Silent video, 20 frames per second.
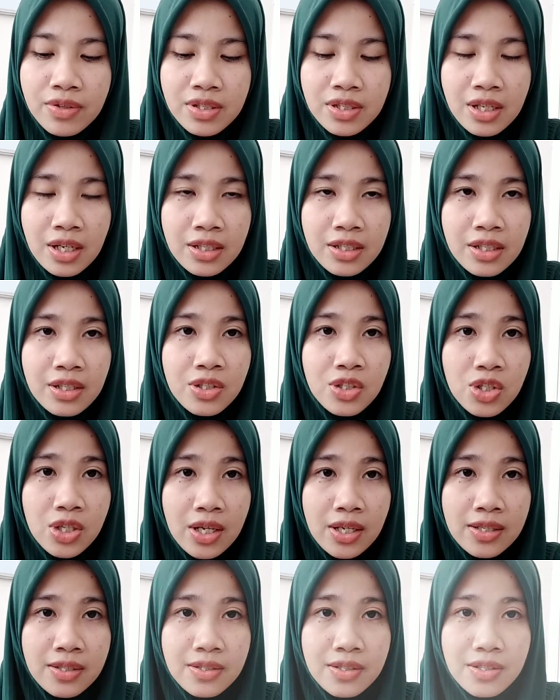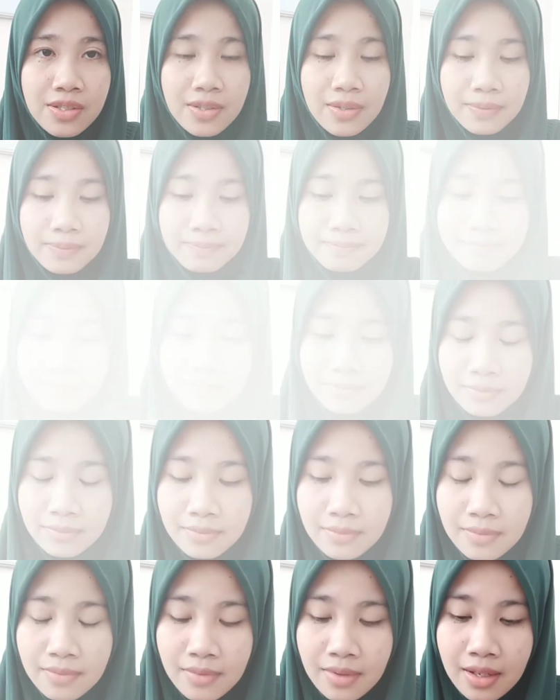sudden change.
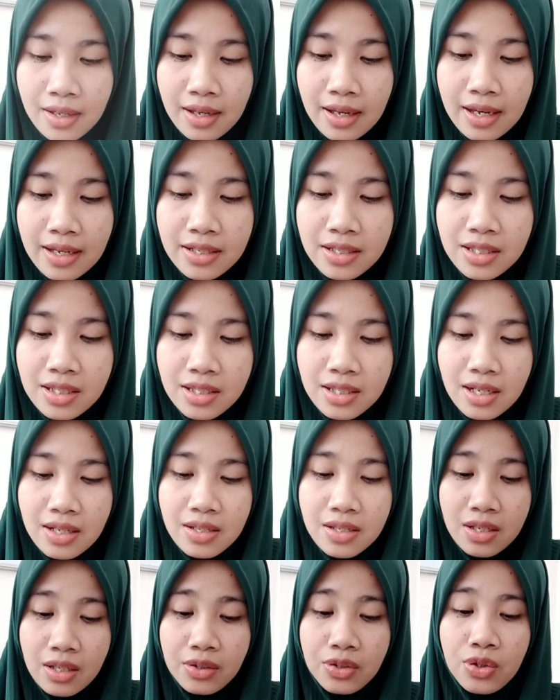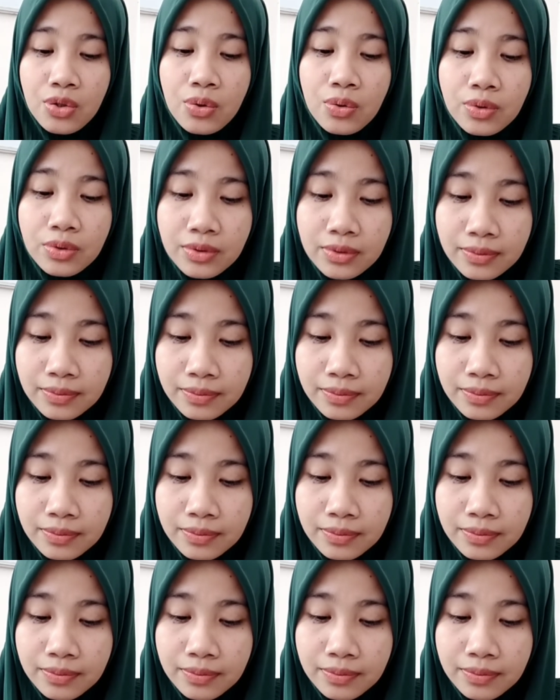In stanza 2,